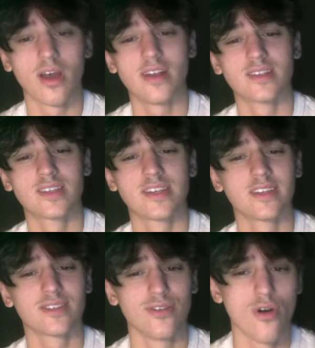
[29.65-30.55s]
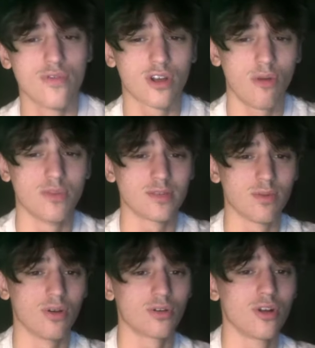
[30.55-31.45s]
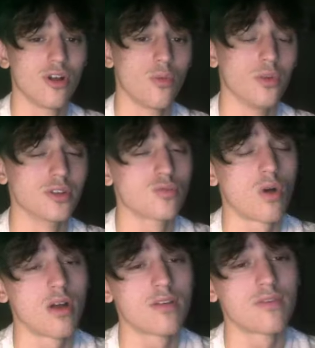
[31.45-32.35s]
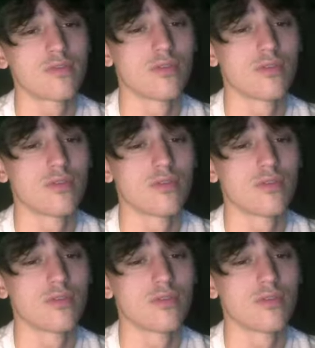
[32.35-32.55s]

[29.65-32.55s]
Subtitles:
and is seeking to overcome this block with his wife,